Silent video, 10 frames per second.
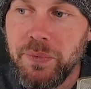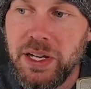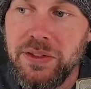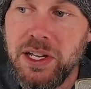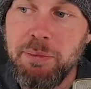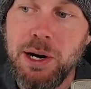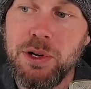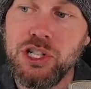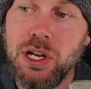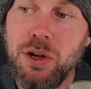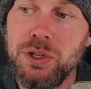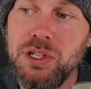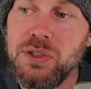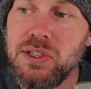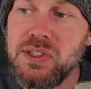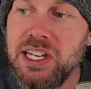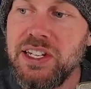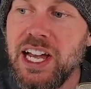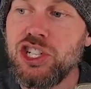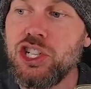And then PowerShell uses the
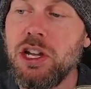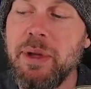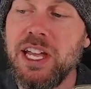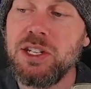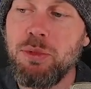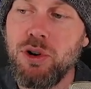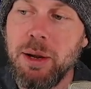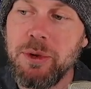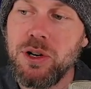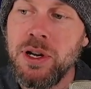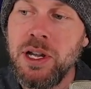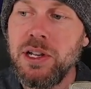-command parameter